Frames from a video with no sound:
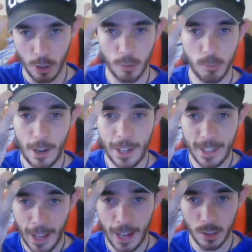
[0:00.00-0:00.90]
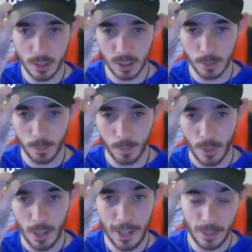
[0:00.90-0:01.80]
right hand.
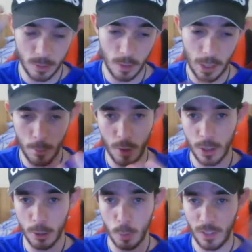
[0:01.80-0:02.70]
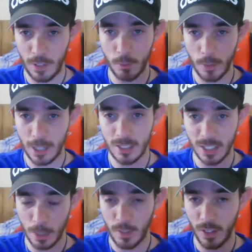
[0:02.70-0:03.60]
I'm not very good with left and right,
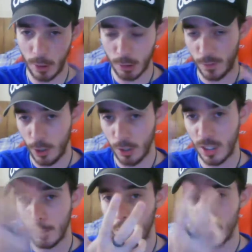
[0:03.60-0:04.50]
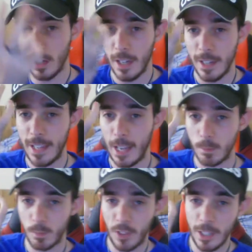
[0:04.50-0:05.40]
it can be a little confusing, but
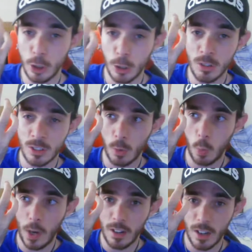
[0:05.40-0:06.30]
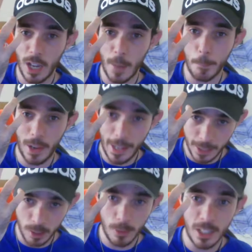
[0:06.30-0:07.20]
yeah, they choose to wear a
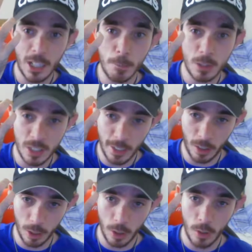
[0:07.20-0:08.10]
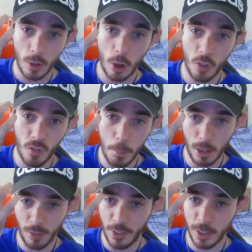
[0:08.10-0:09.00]
black ring in particular on the
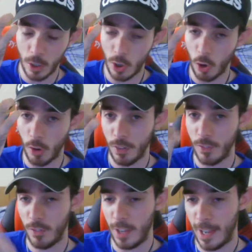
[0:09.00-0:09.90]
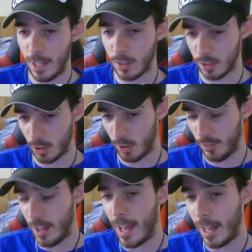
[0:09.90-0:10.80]
middle finger of the hand,
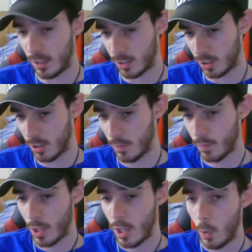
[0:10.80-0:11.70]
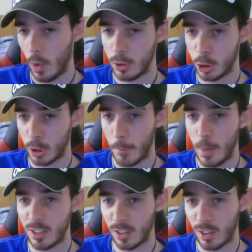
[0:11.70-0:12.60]
which
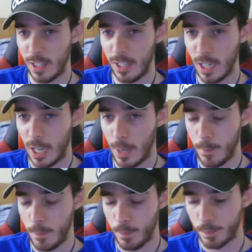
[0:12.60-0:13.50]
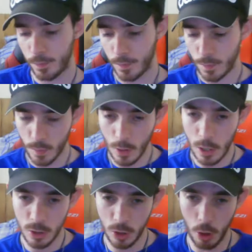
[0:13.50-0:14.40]
basically hang
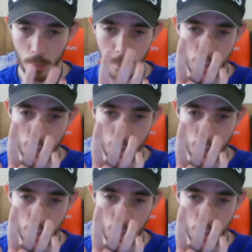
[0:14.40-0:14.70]
on,